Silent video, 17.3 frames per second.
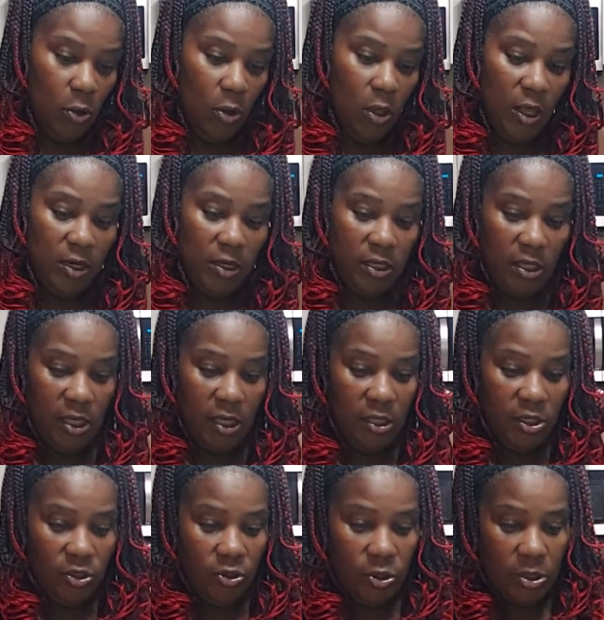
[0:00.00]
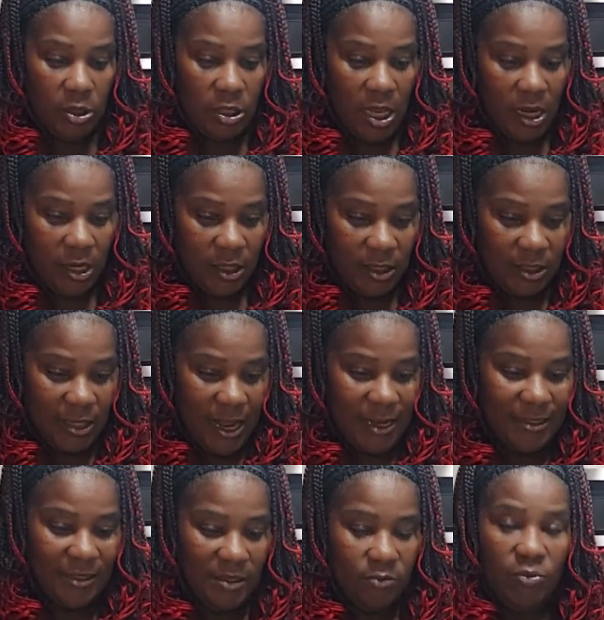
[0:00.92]
And then you just kind of
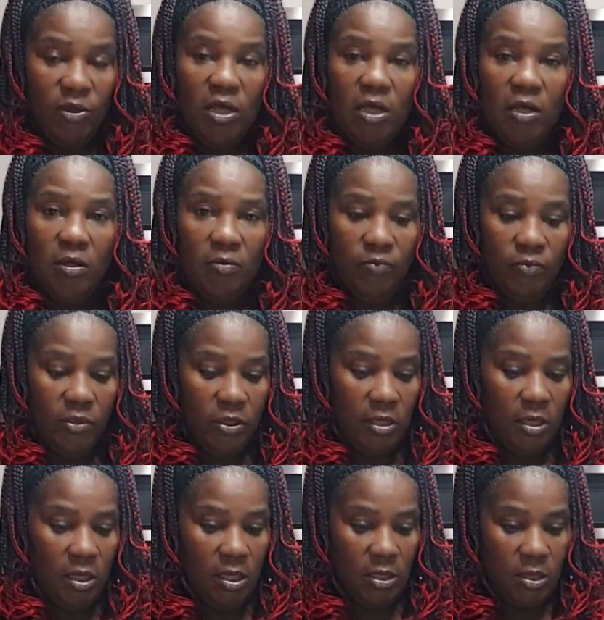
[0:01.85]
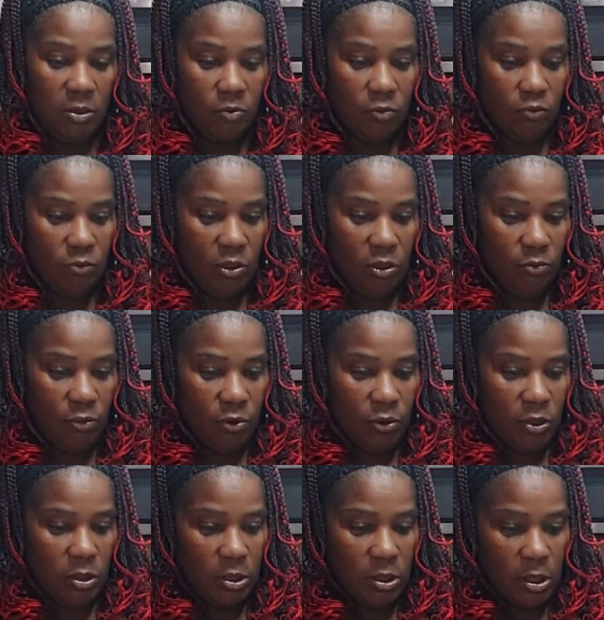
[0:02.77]
dice them up because remember
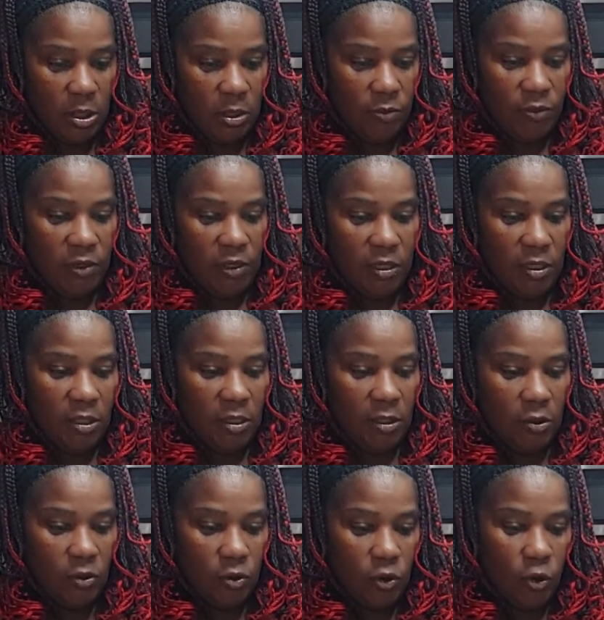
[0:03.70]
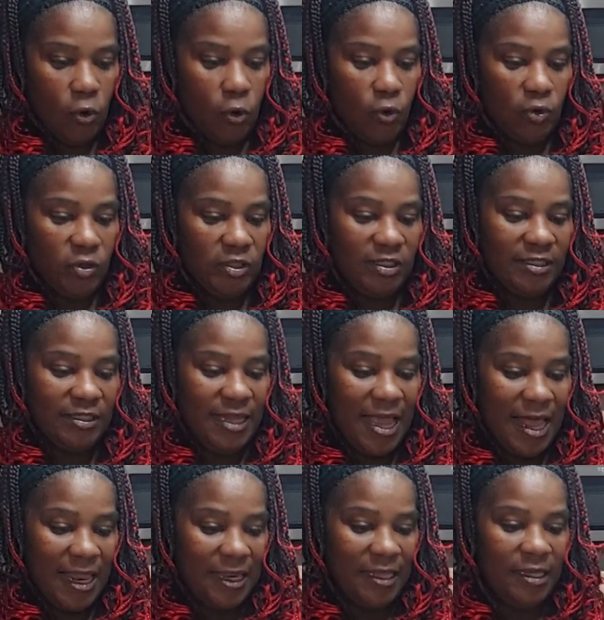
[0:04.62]
it's going to be in the little corn
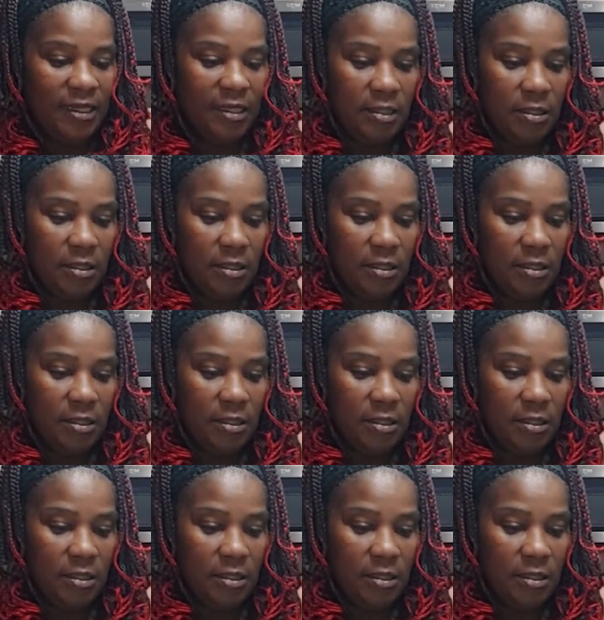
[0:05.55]
salad.